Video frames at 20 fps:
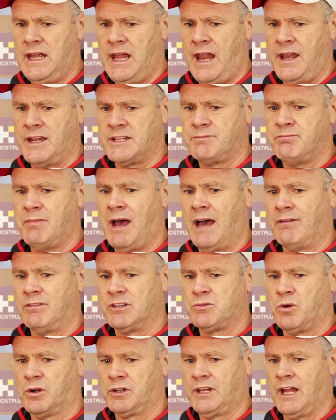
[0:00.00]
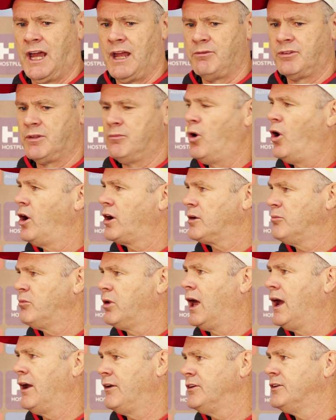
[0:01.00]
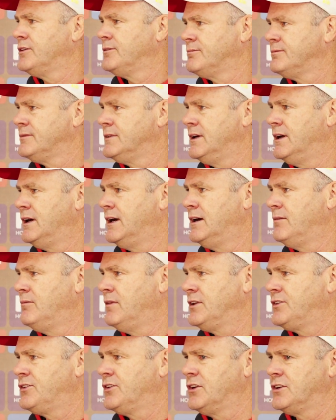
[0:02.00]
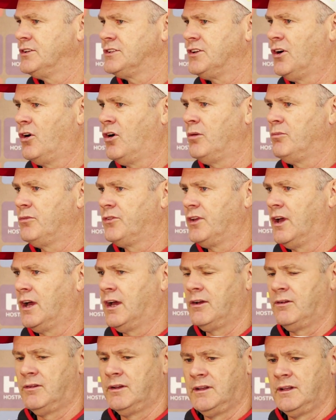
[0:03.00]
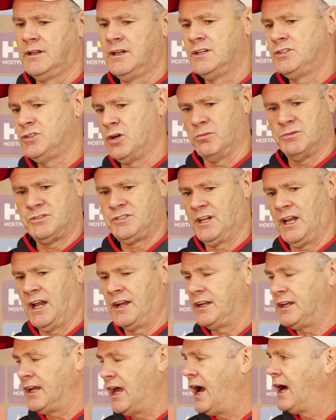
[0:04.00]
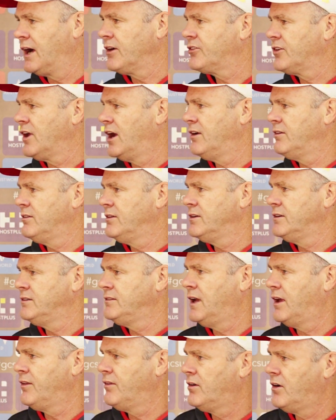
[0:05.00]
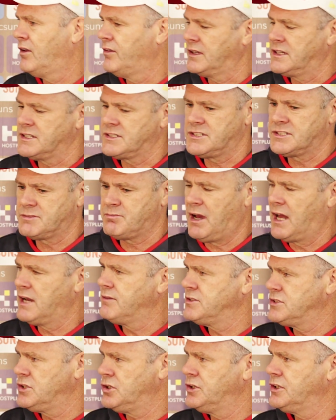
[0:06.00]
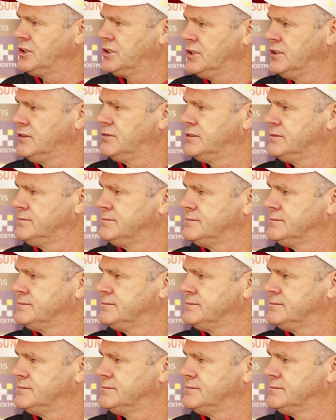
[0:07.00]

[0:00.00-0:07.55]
it's marvellous what games the mind can play on you. At certain times. So Tom's still only young, so I think it's just part of his learning curve.